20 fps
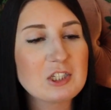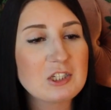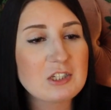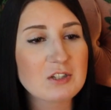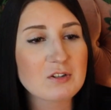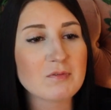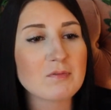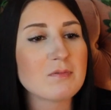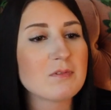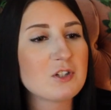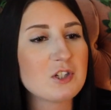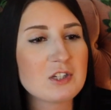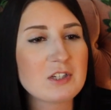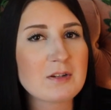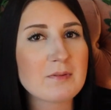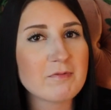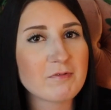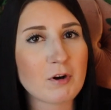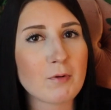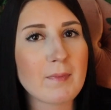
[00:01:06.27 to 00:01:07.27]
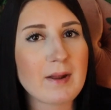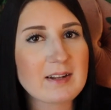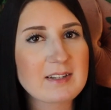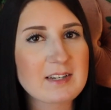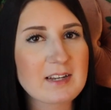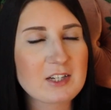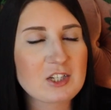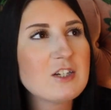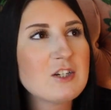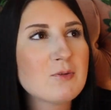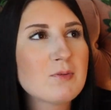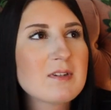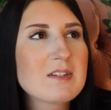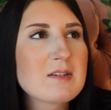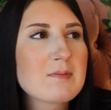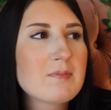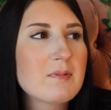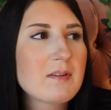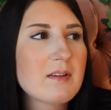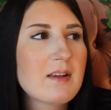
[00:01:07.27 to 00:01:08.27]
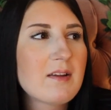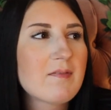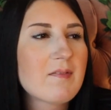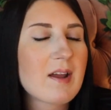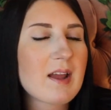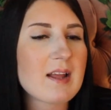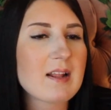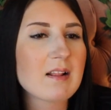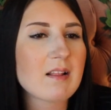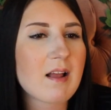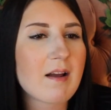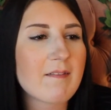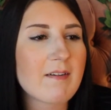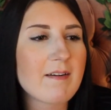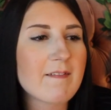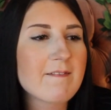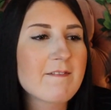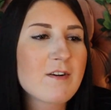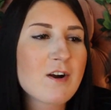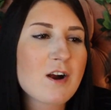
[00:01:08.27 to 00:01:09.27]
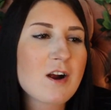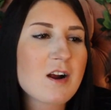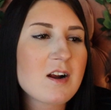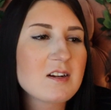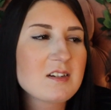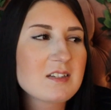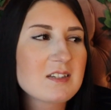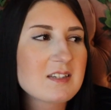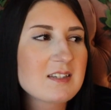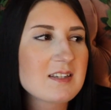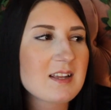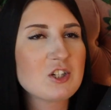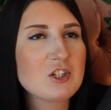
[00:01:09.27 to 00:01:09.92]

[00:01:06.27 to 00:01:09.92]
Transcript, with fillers: She's a she's a romantic. She wants to believe in love at first.